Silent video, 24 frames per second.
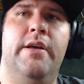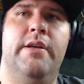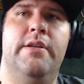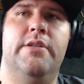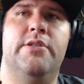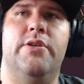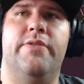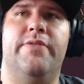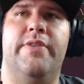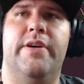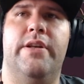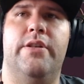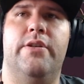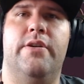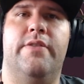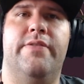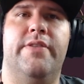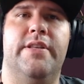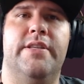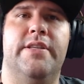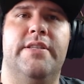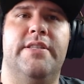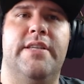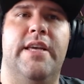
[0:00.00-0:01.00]
So if I look
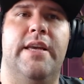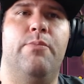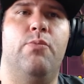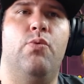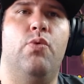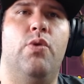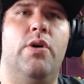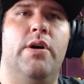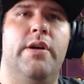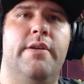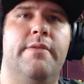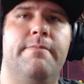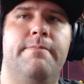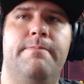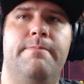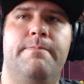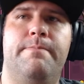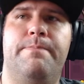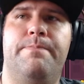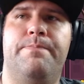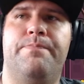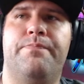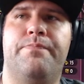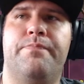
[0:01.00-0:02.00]
for the same one,
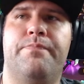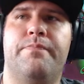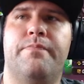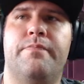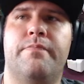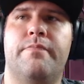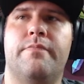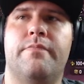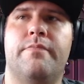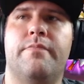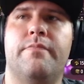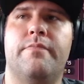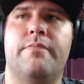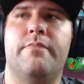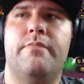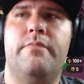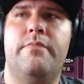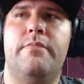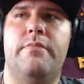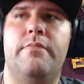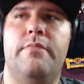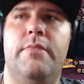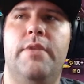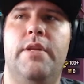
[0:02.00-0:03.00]

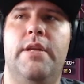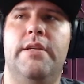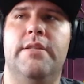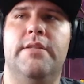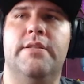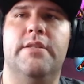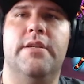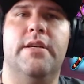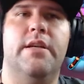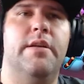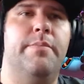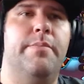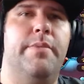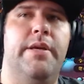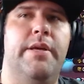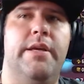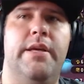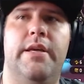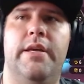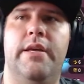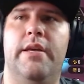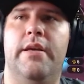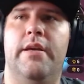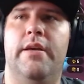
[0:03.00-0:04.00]
it's going to
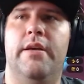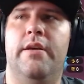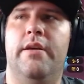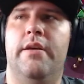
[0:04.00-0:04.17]
be,